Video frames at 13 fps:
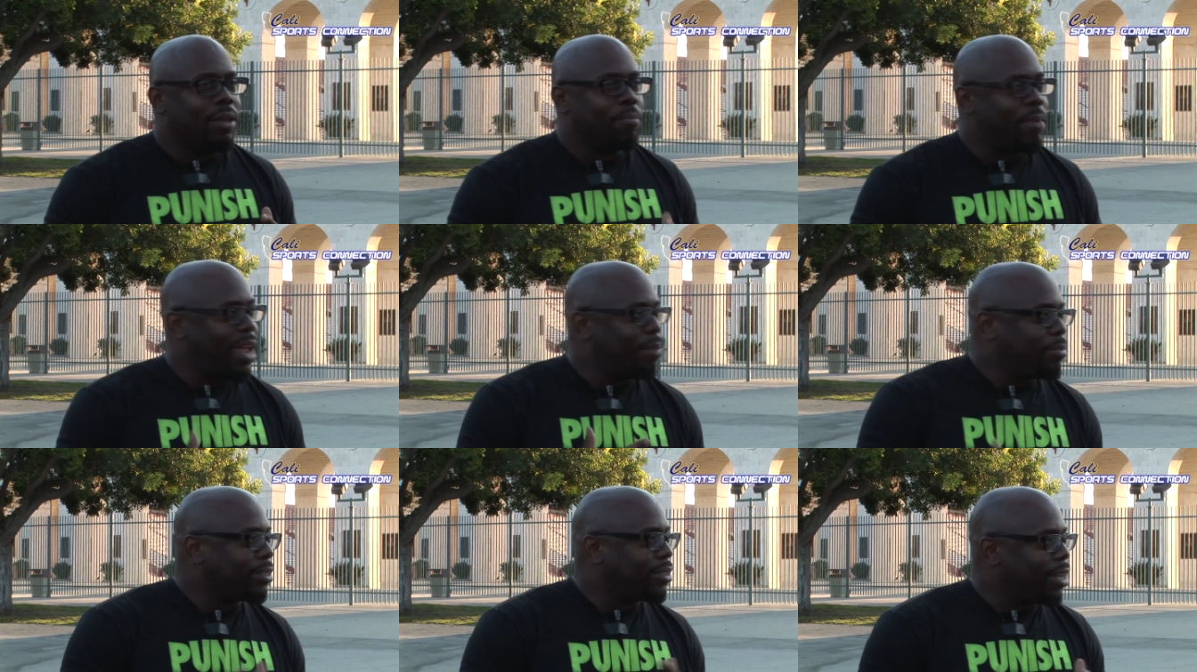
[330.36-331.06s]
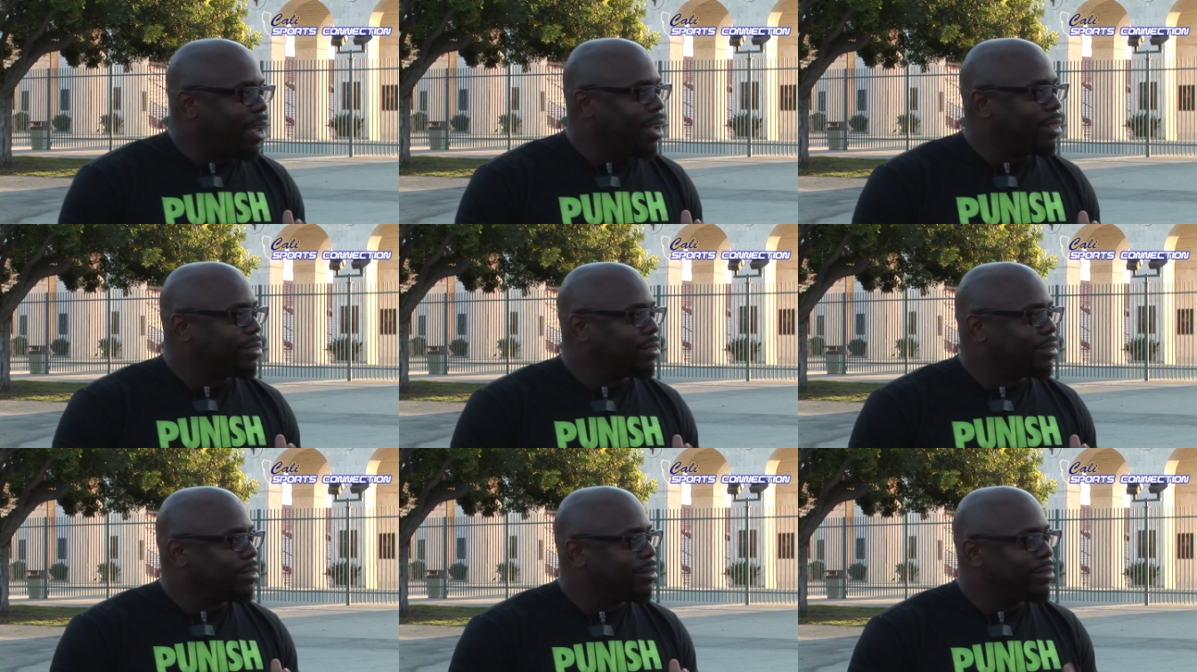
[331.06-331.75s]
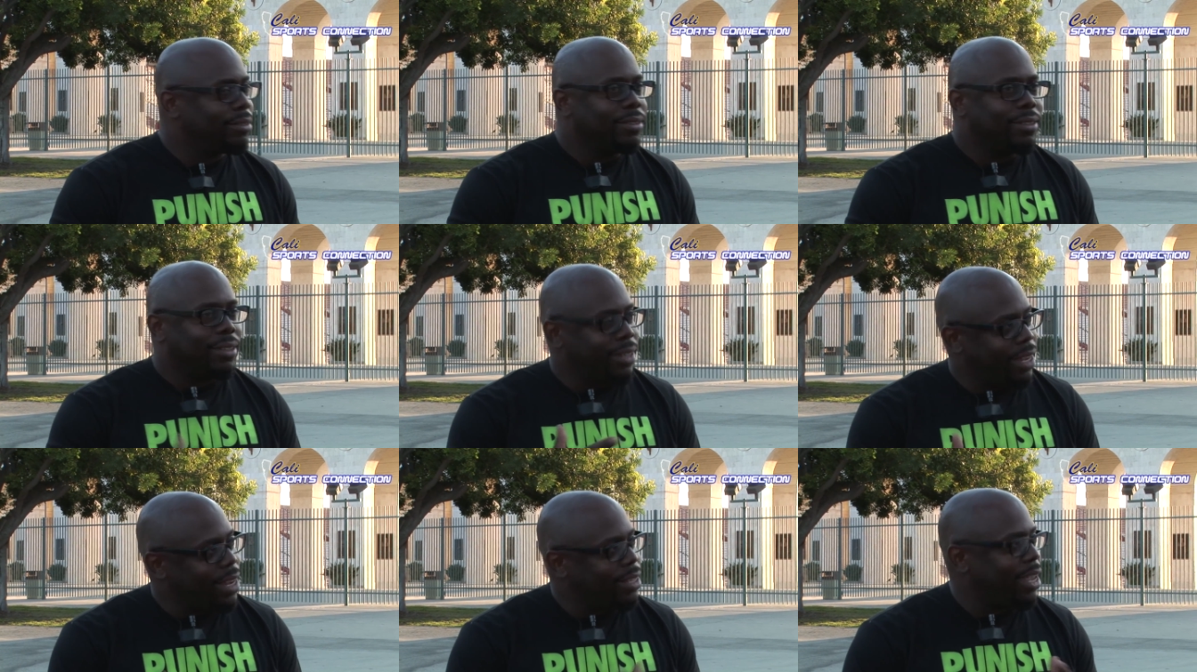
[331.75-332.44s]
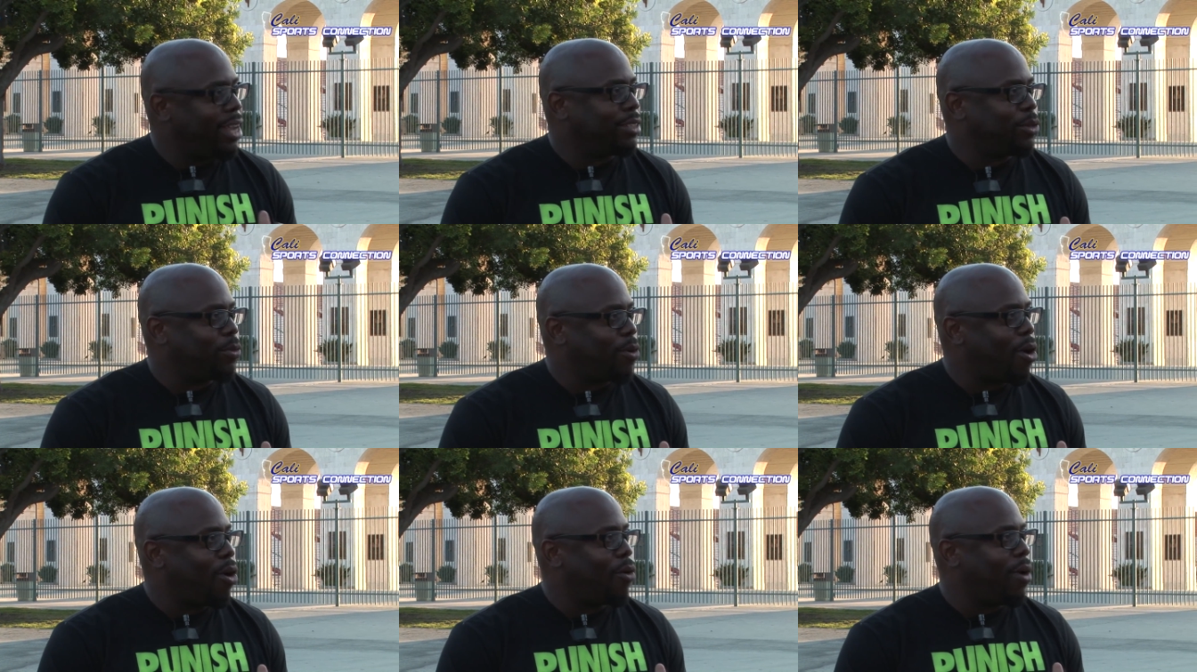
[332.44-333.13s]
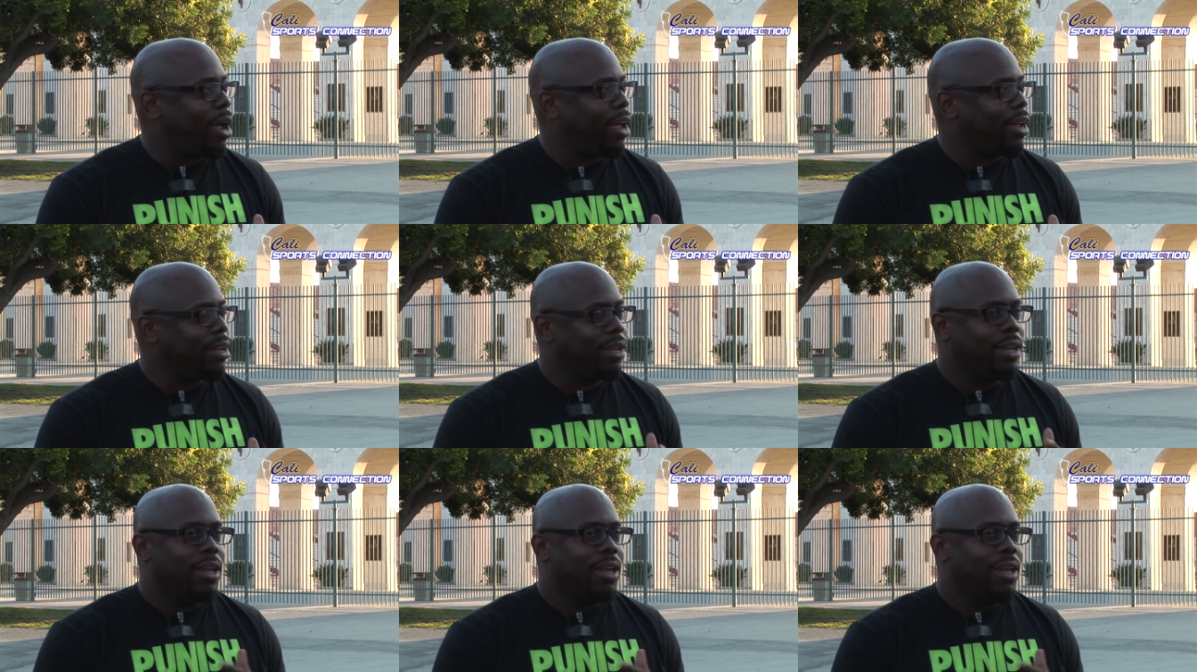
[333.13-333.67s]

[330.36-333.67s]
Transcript: made mistakes, did things the wrong way,